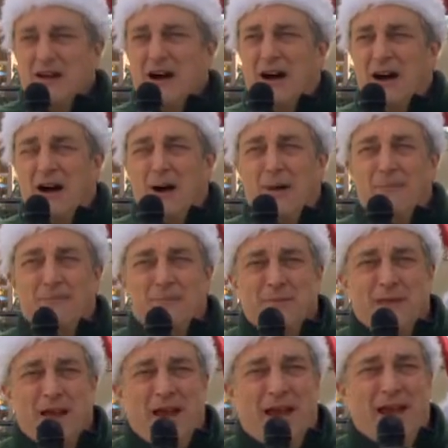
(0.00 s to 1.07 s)

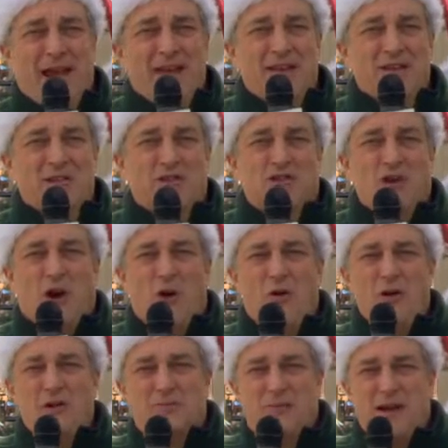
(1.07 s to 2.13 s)
Um, and this
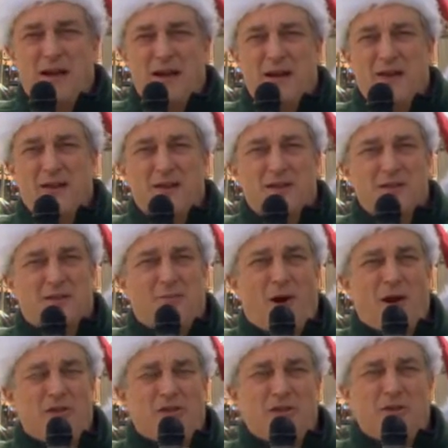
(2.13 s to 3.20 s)
show is being
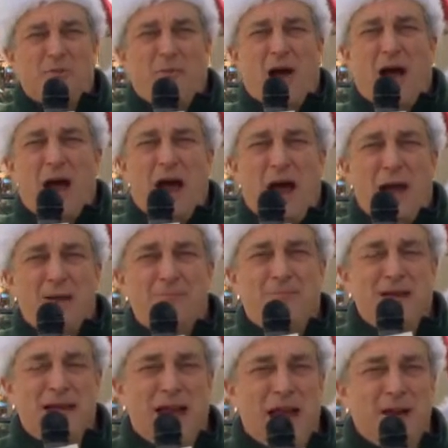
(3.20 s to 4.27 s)
sponsored by
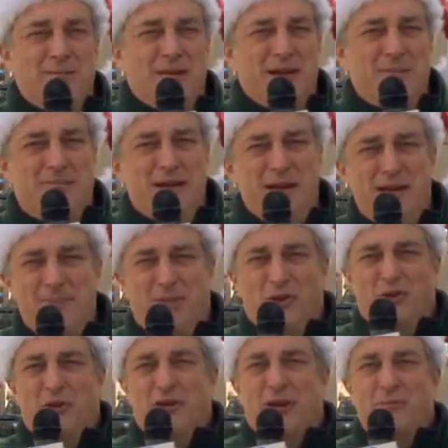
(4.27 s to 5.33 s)
BABB,
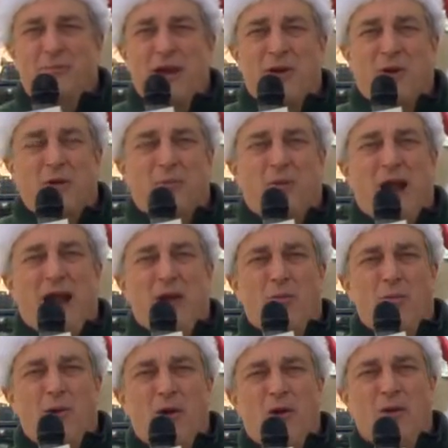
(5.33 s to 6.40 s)
Building a Better
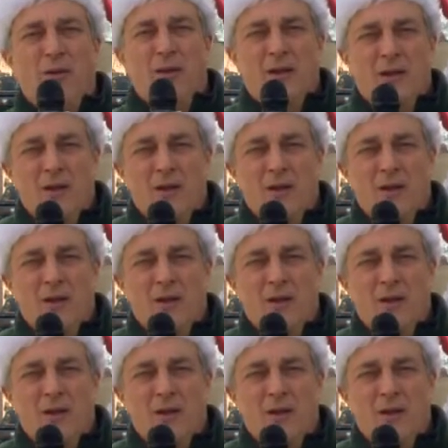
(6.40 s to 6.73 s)
Brattleboro.